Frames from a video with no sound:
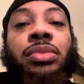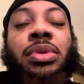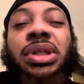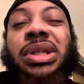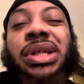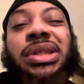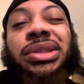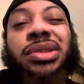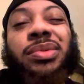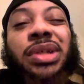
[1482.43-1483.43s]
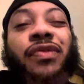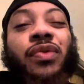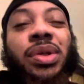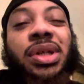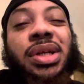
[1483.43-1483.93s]
I think last year it was like
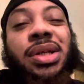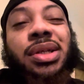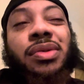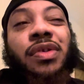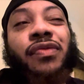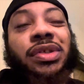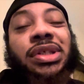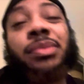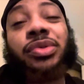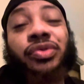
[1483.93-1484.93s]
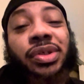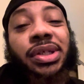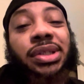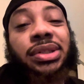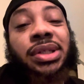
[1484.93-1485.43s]
40 days. So the first time was 3
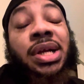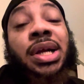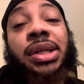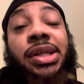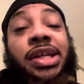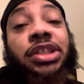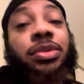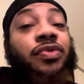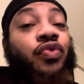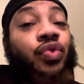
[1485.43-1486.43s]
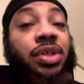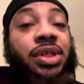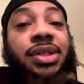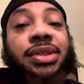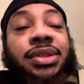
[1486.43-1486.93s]
days. Last year was 40
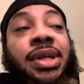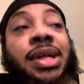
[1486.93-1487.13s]
days.